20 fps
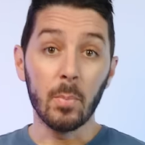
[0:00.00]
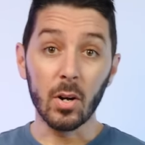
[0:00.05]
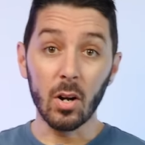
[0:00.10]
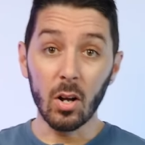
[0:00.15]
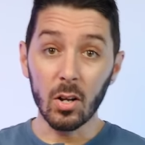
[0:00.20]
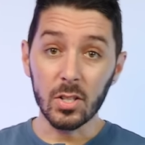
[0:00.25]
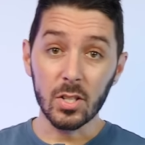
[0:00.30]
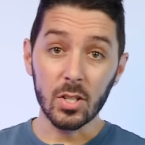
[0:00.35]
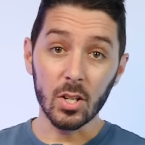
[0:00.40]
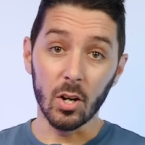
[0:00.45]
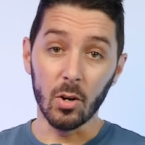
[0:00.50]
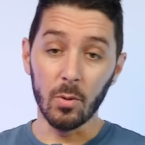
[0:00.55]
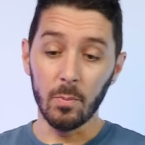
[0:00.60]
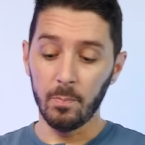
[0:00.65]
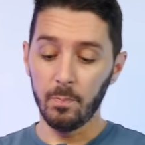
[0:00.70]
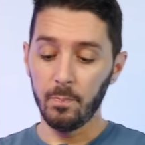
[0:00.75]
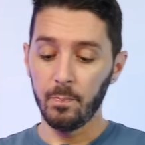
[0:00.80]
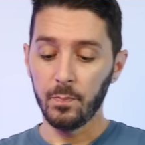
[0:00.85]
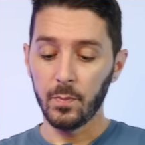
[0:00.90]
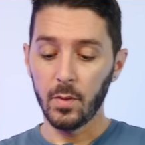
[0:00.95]
But also,
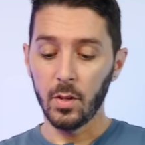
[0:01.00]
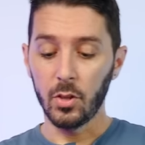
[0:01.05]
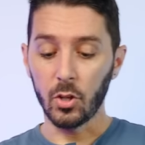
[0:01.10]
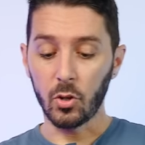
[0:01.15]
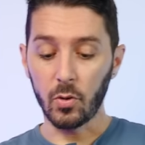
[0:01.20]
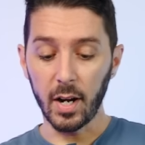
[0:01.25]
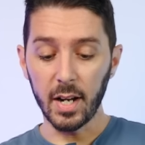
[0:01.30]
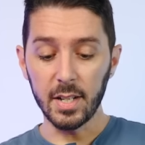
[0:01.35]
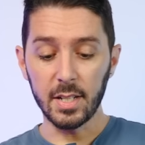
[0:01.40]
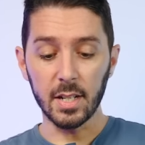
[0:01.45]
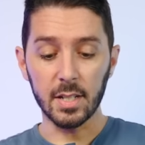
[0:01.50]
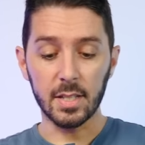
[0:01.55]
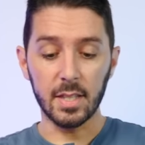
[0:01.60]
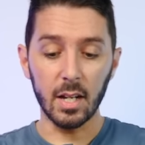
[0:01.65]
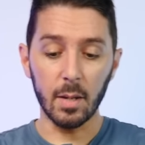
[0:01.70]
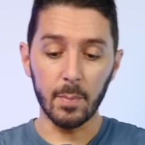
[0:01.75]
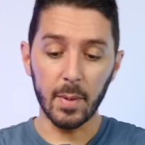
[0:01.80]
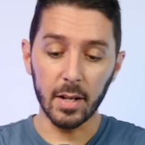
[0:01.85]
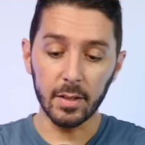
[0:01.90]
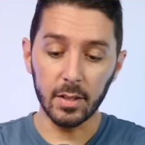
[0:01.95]
the craziest
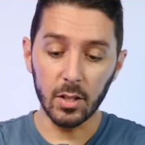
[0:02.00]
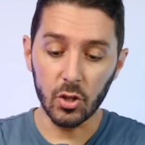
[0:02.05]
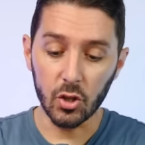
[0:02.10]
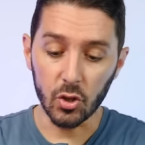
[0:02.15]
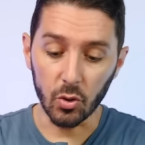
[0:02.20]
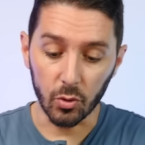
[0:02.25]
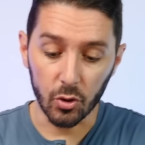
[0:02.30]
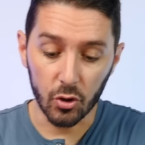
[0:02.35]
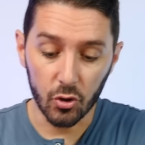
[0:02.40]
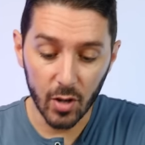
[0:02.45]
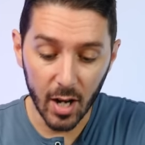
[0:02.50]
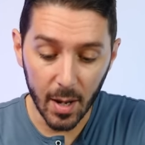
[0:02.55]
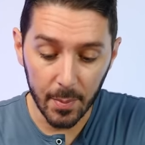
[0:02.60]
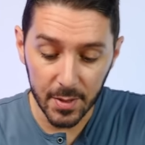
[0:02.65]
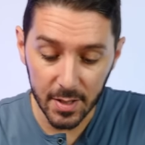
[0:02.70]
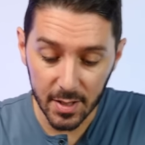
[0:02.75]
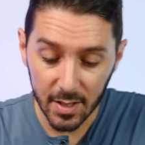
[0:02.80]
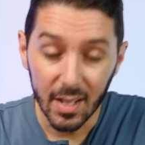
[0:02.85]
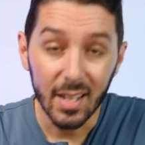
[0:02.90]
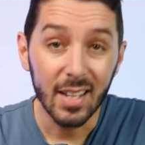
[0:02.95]
thing about these shoulder
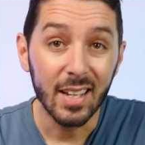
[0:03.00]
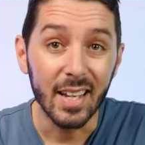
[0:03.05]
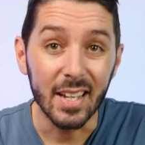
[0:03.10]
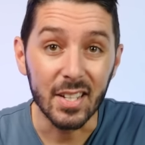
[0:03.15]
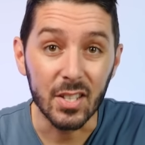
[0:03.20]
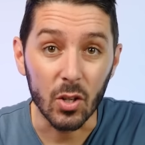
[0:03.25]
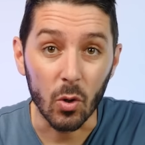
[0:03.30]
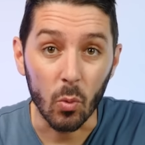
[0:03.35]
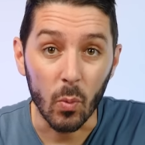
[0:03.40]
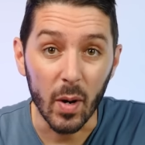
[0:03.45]
straps is their